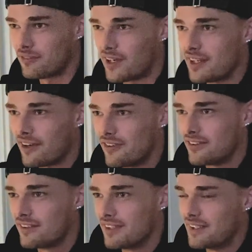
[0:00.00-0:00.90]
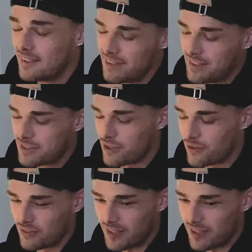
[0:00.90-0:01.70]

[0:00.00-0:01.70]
right now. So